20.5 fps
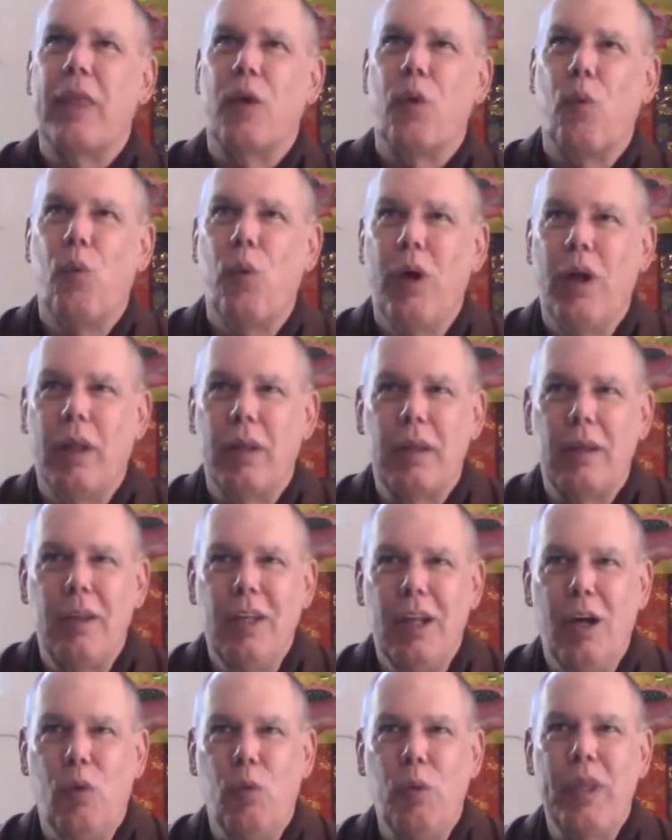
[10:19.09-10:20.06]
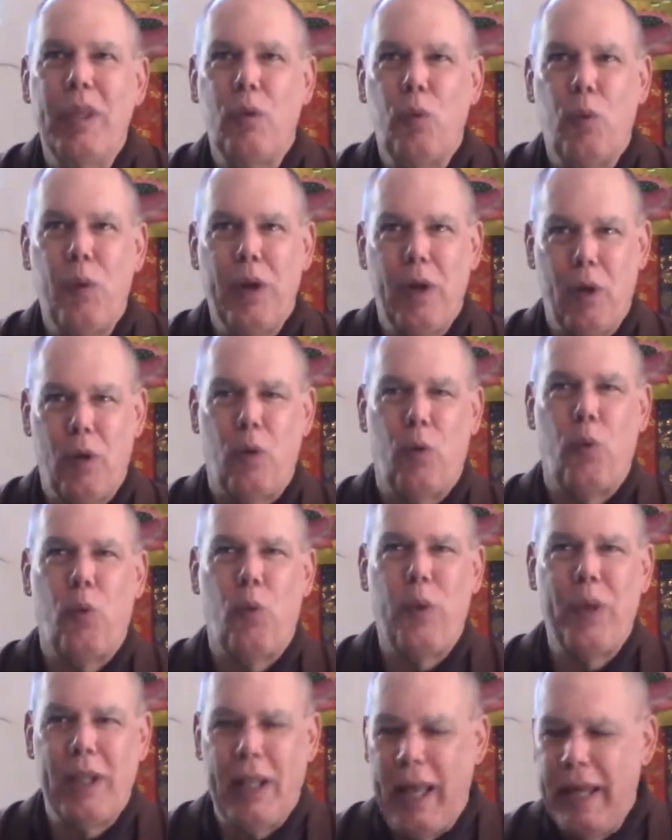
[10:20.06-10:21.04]
Well, you know,
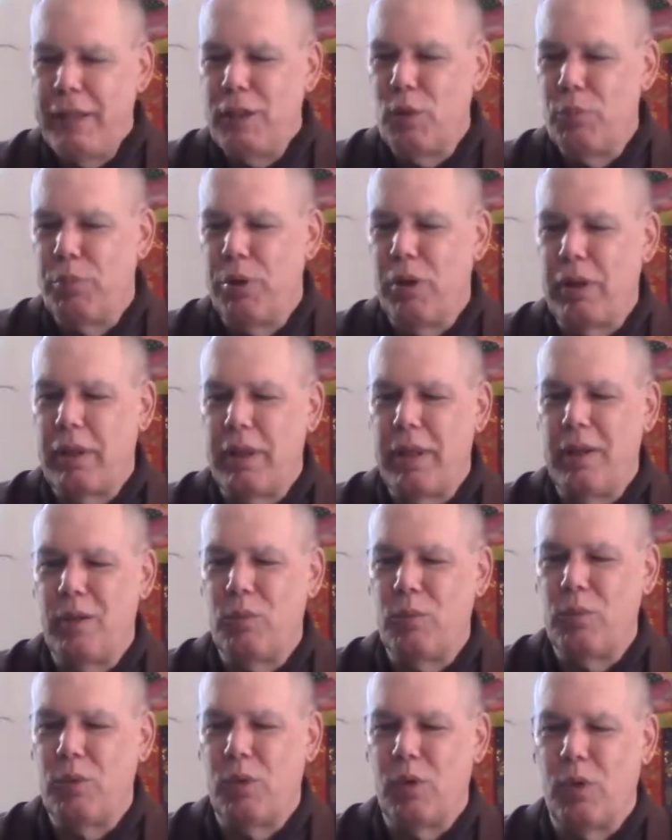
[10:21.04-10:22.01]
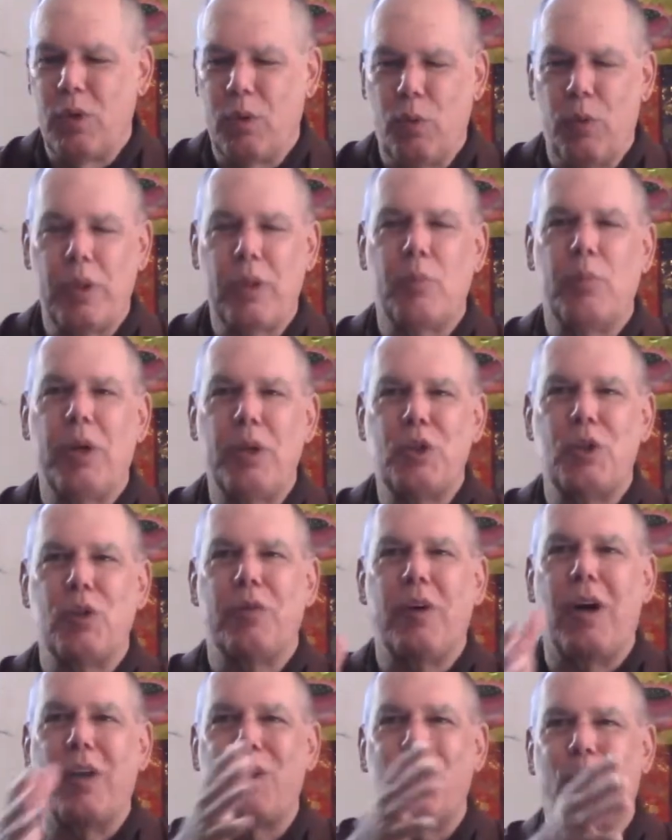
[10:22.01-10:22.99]
we like to put them with a bunch of
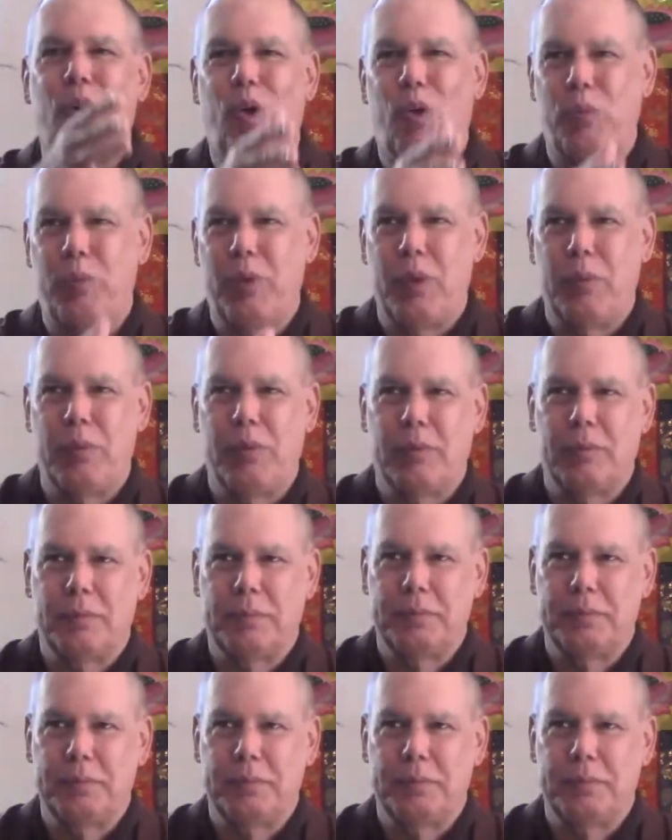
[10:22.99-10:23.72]
other old people,